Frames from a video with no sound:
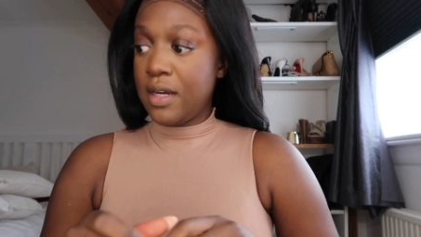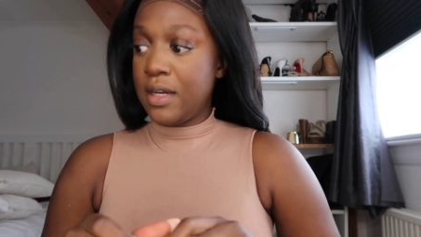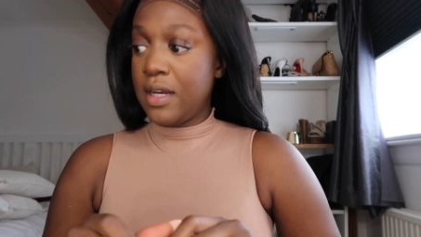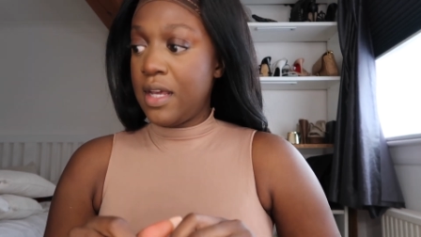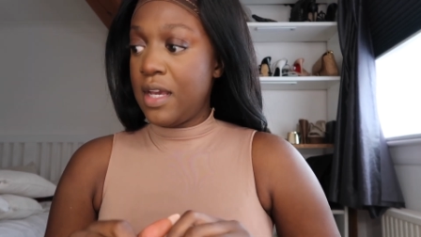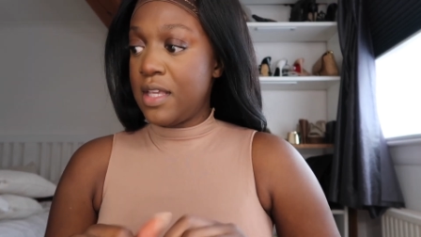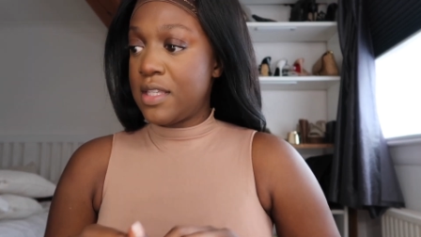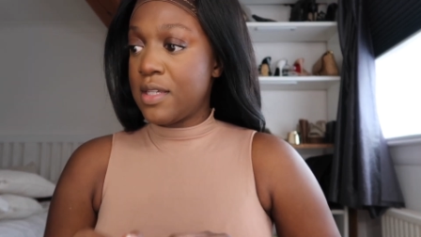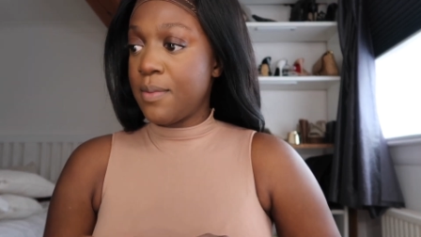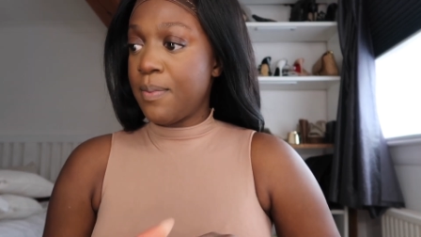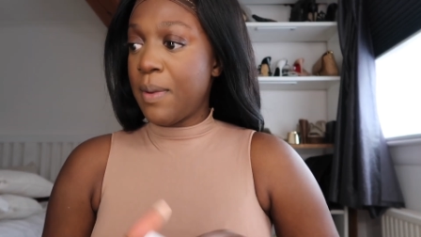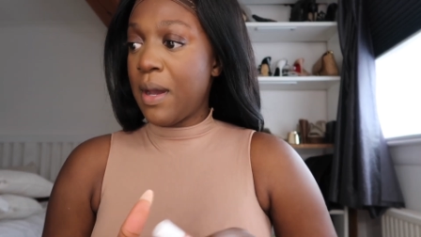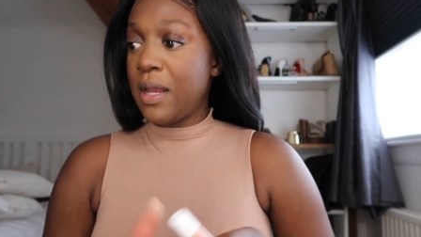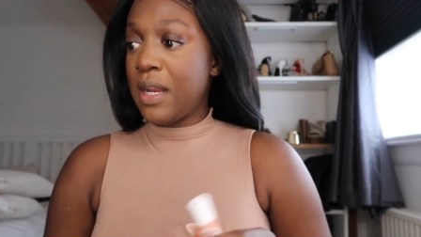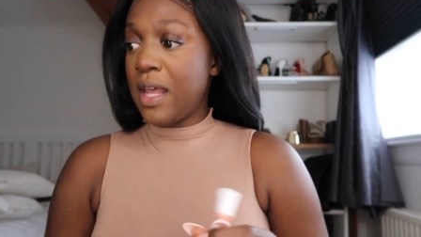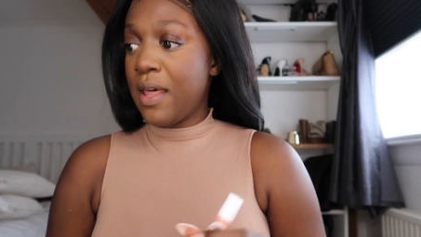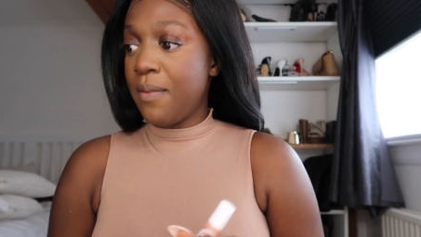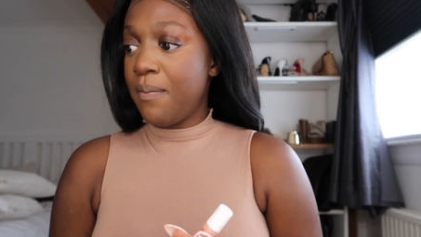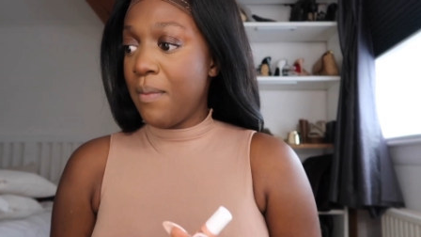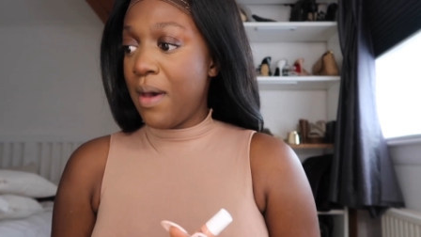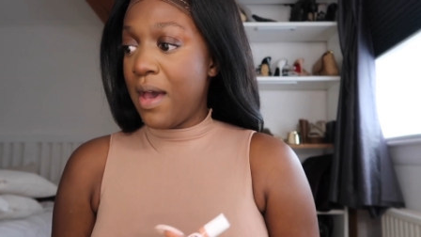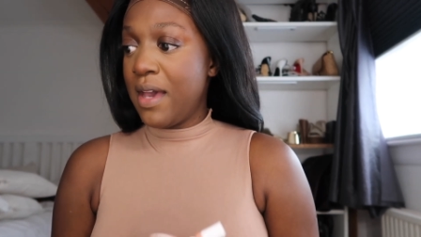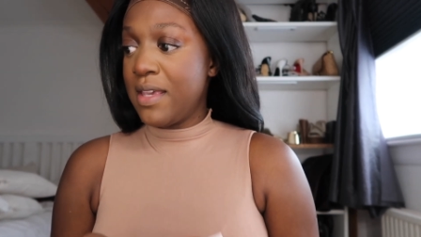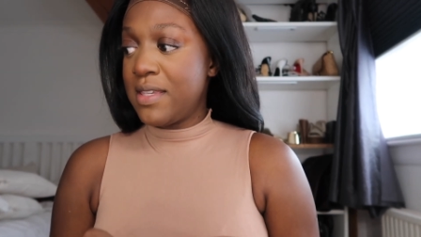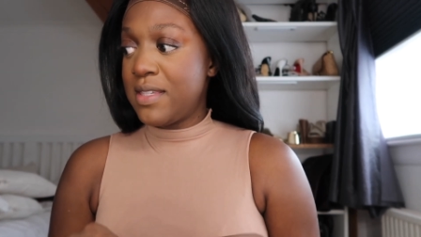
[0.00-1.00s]
need to buy
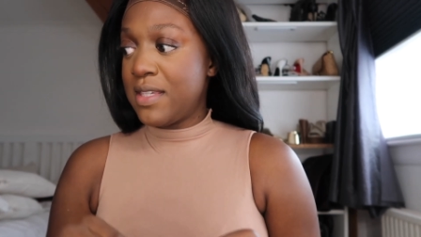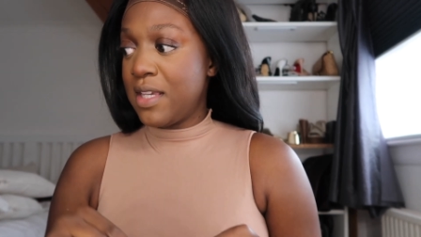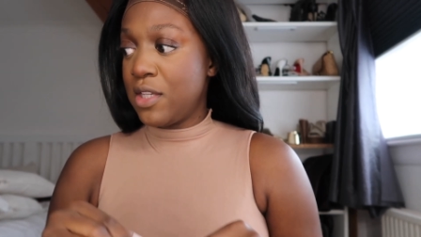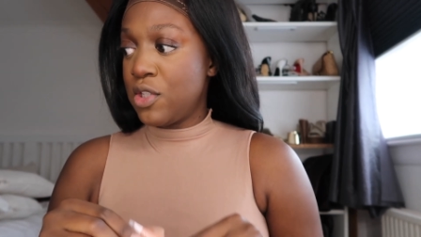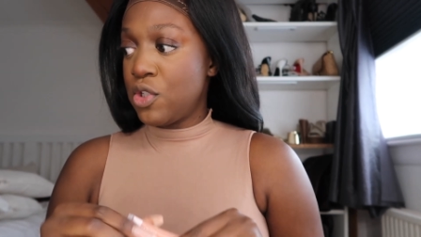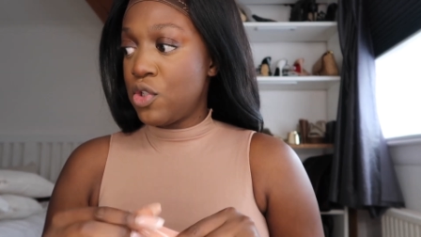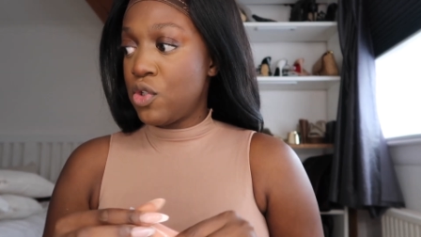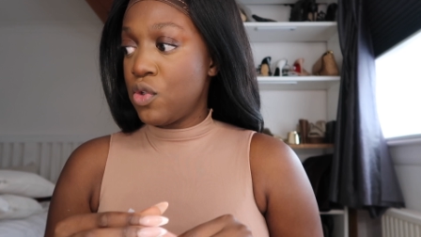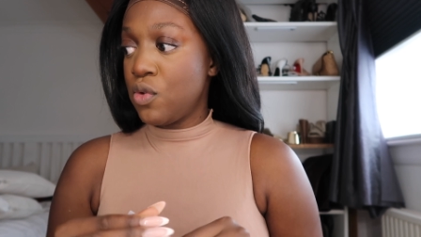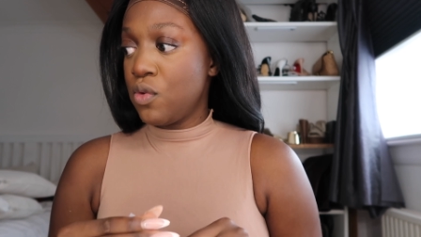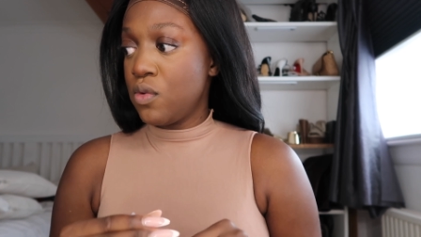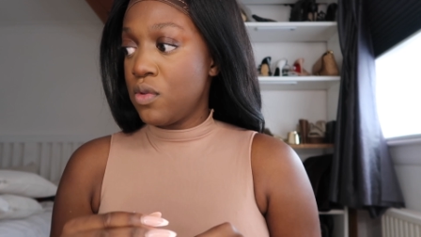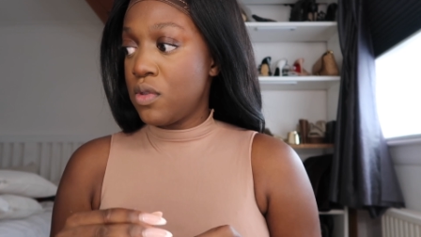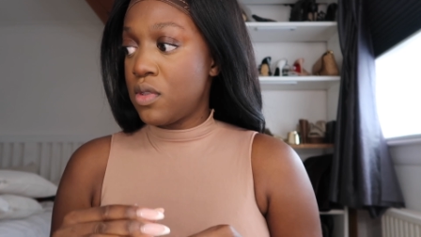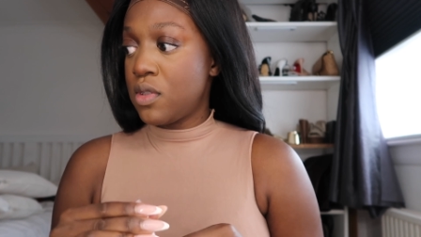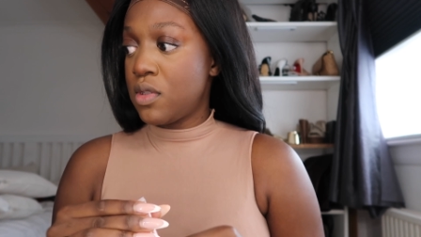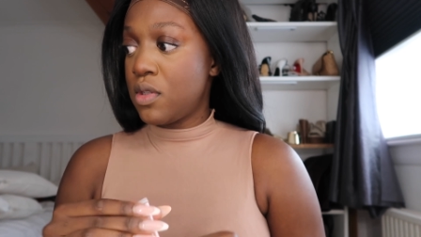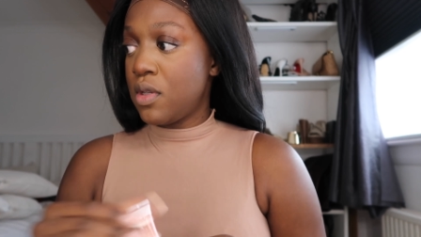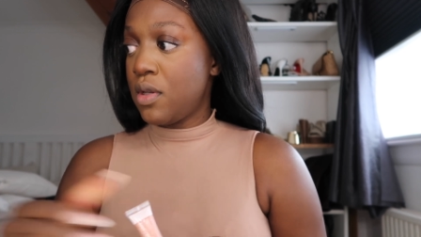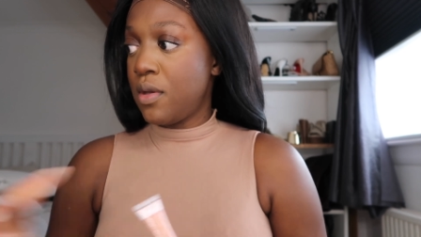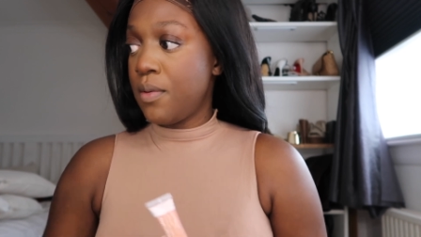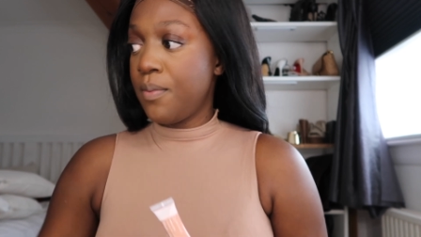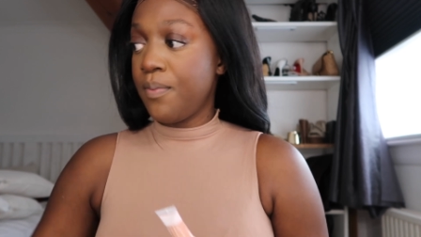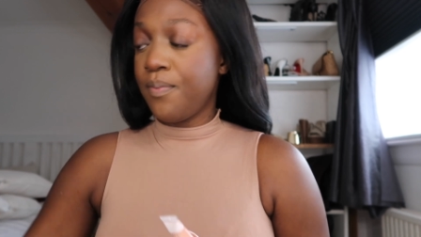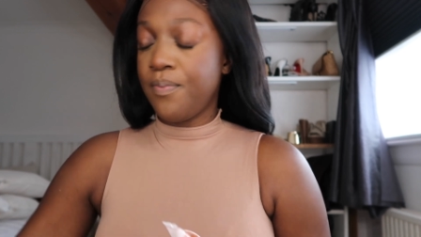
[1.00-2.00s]
like my essentials.